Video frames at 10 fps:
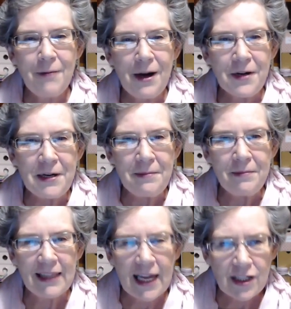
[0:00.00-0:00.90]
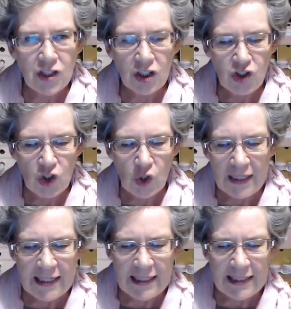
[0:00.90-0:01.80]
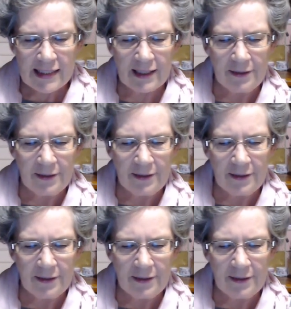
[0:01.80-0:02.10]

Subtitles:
Welcome. Glad you could join us.